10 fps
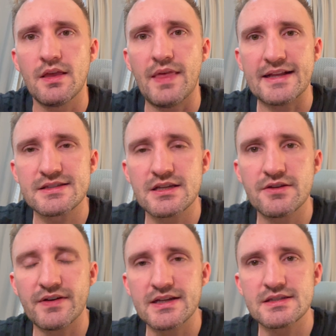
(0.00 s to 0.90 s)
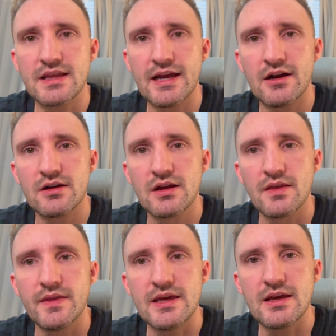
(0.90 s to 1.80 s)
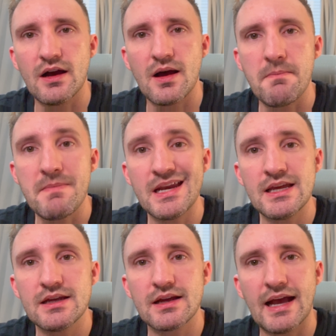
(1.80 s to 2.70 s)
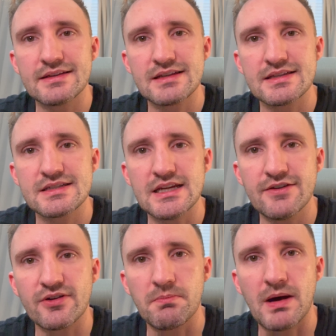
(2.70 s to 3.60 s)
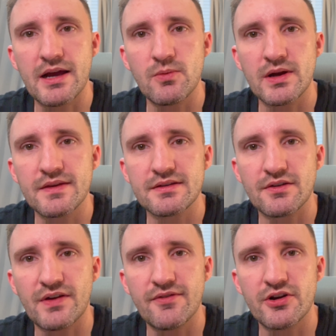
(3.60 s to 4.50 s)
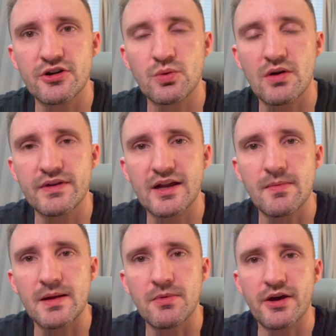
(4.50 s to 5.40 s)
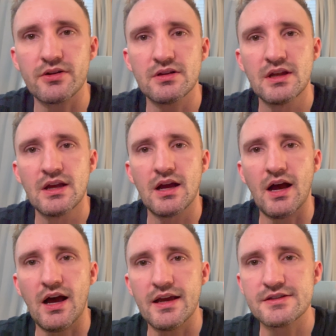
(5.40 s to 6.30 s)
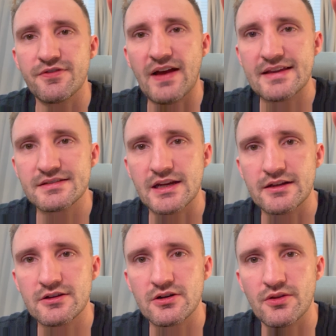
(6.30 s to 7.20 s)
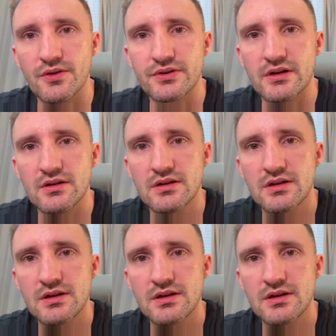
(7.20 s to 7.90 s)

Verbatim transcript: That's the device there, the uh, mini SSD from Biwin. This is a 512 gigabyte model. Uh, it's fascinating. Look at all those little